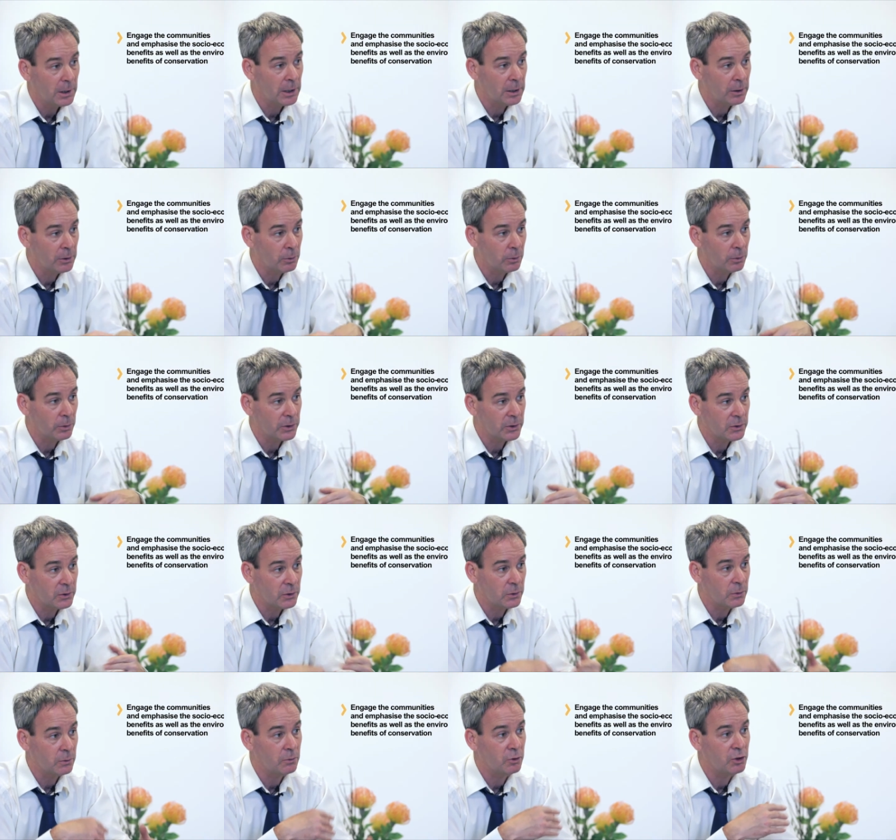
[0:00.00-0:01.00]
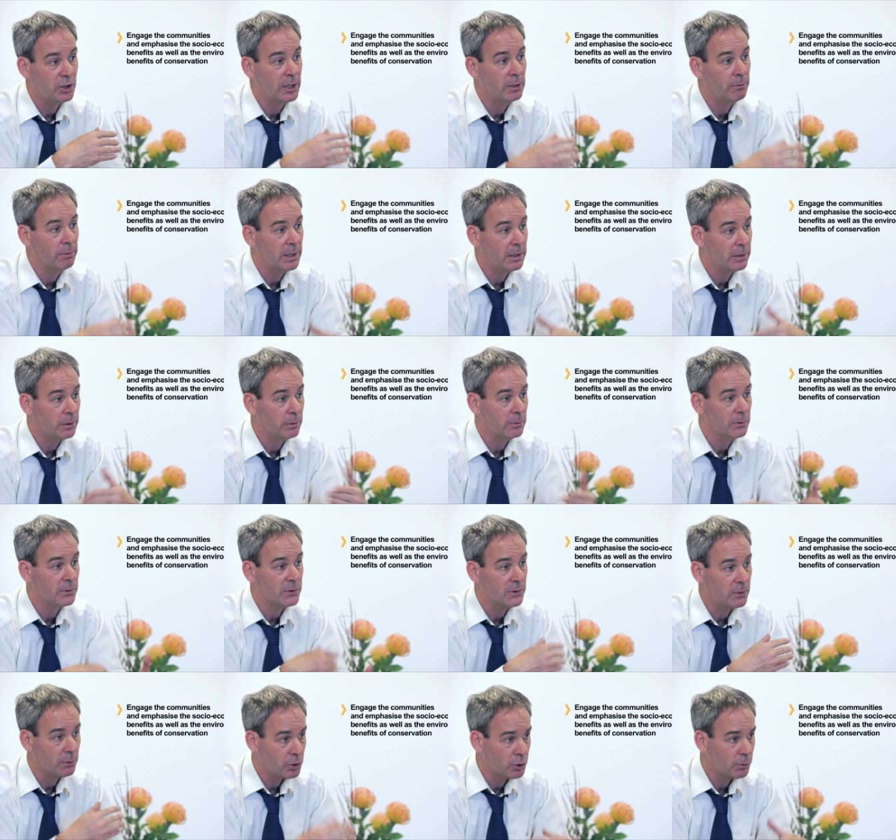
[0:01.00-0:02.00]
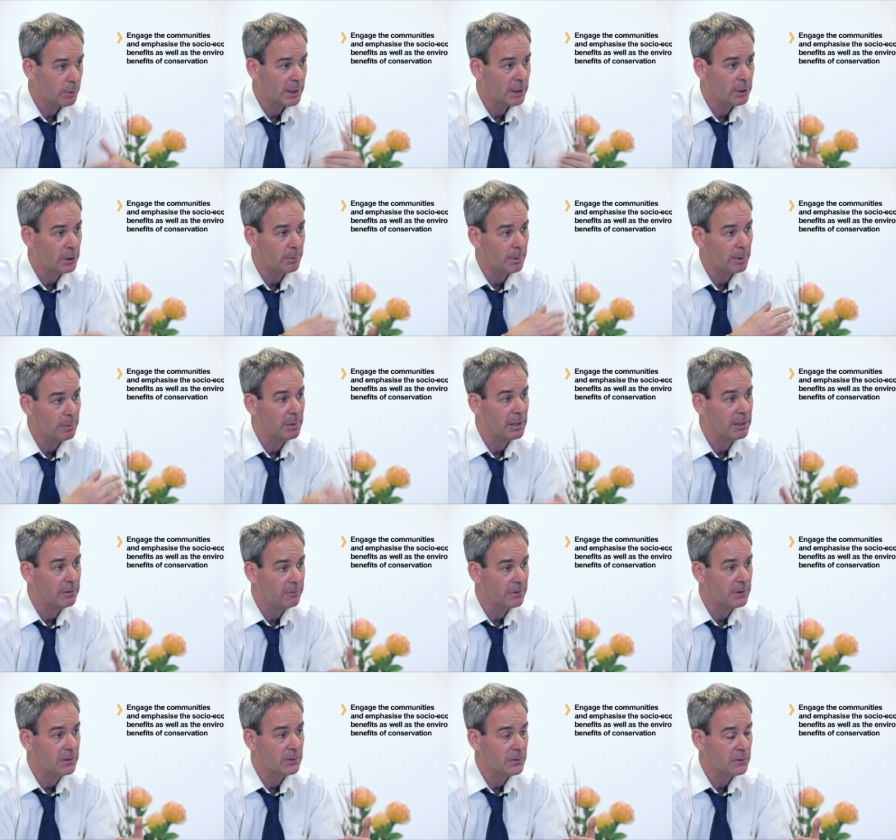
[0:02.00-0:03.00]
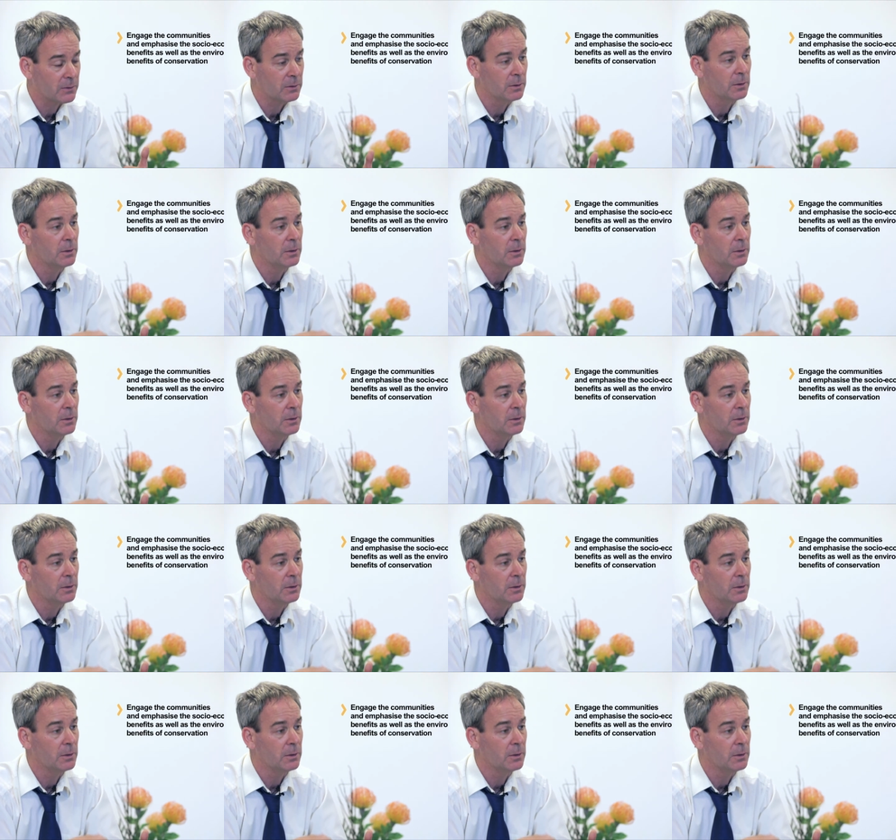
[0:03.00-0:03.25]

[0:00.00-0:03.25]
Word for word: in order to generate those socio-economic benefits